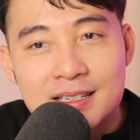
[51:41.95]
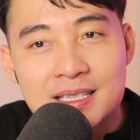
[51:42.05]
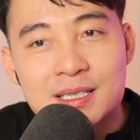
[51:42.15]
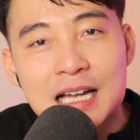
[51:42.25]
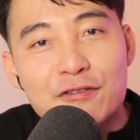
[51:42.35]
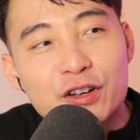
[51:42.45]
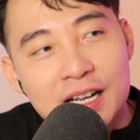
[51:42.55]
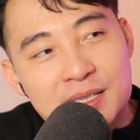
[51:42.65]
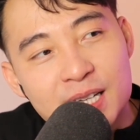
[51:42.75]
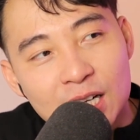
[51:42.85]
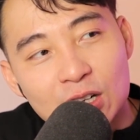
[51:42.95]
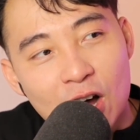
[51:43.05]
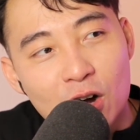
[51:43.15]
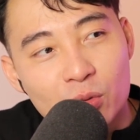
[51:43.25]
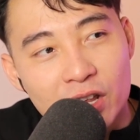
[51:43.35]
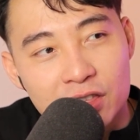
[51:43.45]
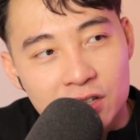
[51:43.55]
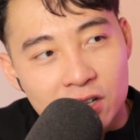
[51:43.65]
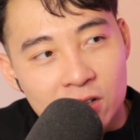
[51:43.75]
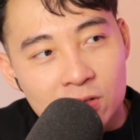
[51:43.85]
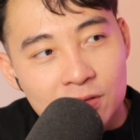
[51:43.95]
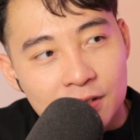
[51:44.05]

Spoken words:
stuff you can sing along with. Yeah.